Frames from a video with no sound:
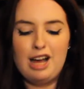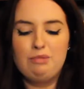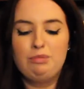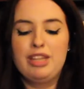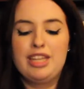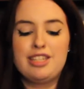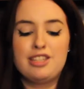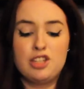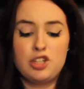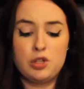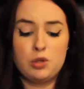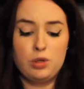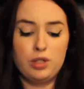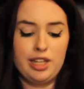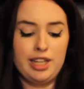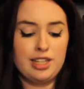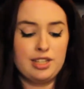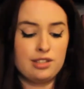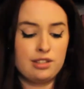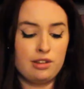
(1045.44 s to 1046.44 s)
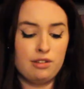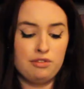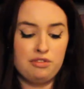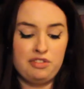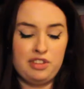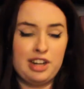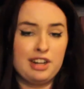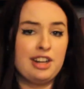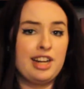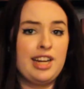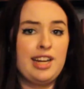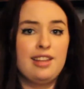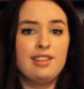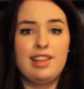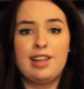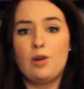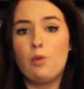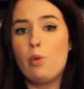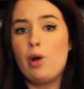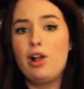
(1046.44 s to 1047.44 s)
Lisa Jewell is very
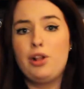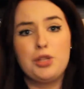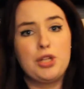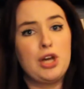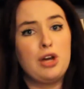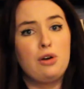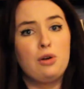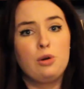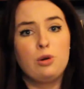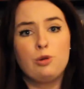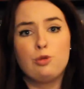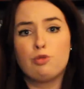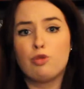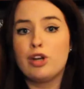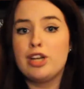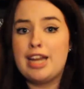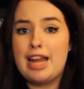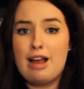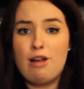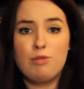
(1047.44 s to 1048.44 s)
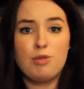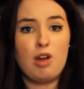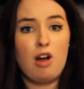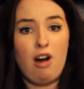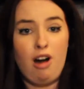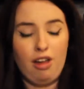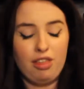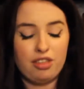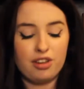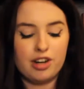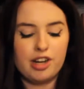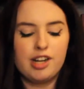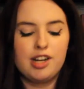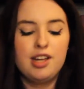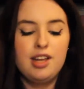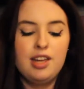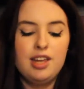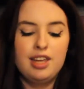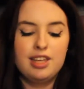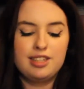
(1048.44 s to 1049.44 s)
like well-known, renowned author,
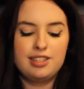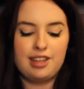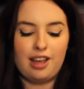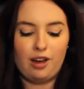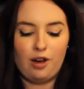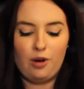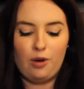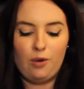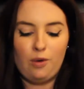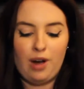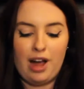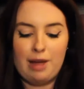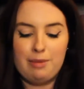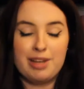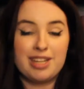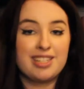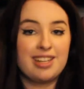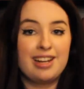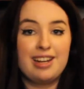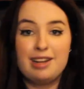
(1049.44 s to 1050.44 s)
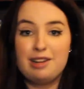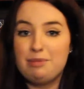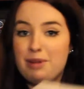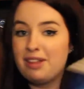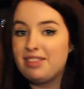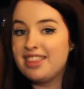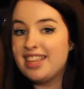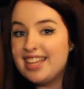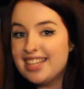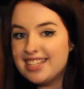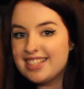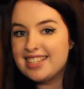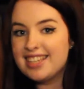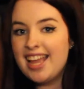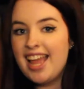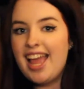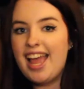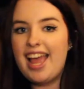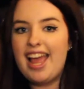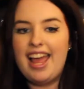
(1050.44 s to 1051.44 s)
so I'm excited about this,
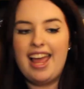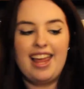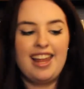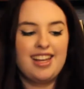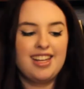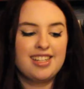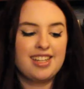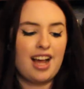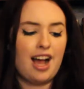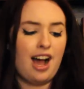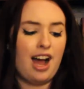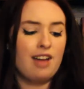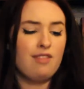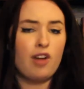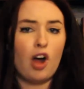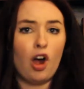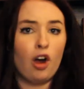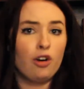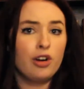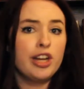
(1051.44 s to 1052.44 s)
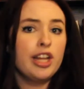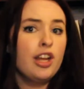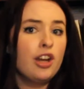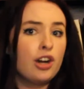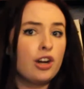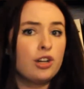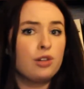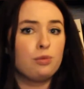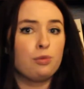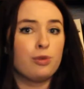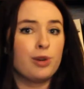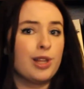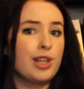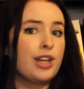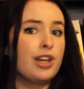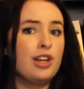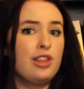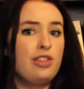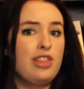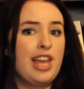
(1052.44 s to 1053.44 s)
and I've already heard
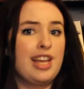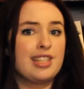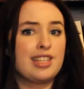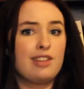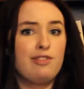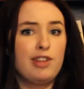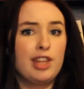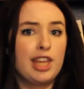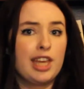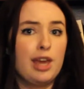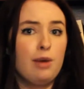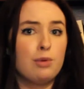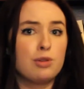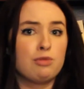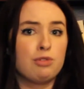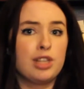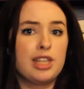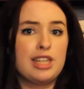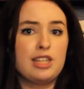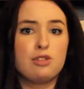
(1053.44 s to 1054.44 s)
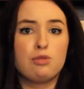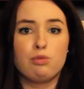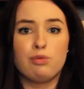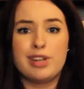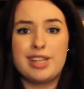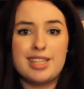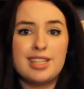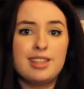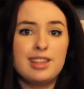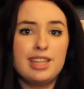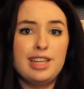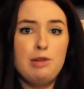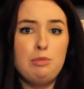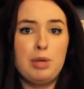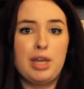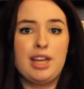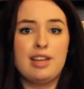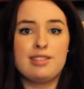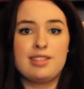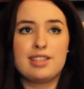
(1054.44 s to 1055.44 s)
really good things. I feel like it was released recently
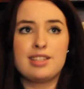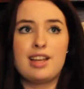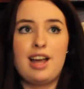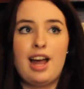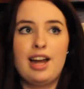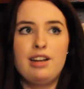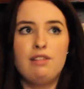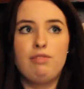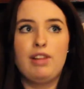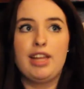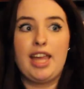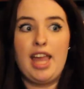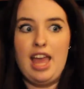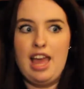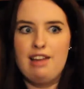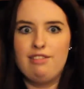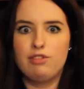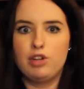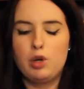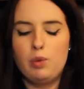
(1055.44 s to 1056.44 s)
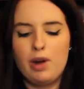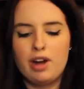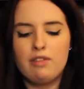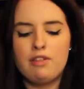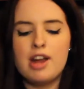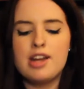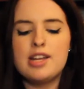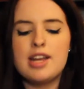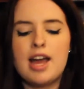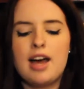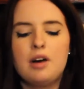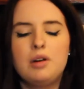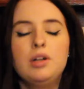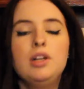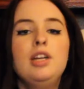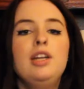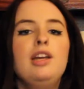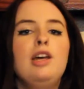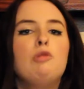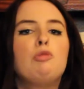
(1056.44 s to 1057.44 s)
because it's kind of like everywhere right
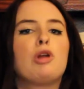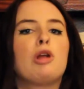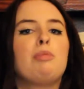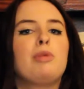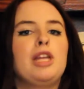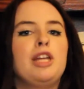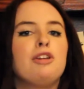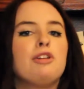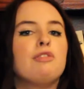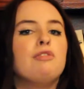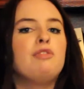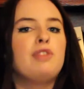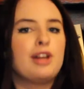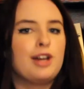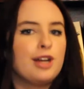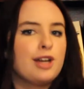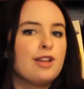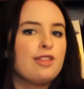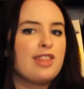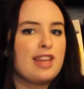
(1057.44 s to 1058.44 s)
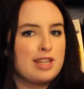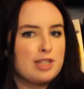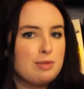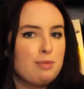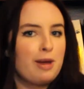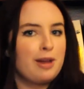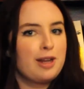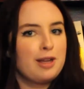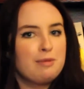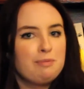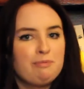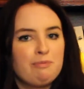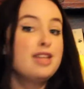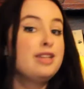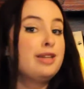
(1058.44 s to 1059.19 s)
now, but I've been hearing very good things about it.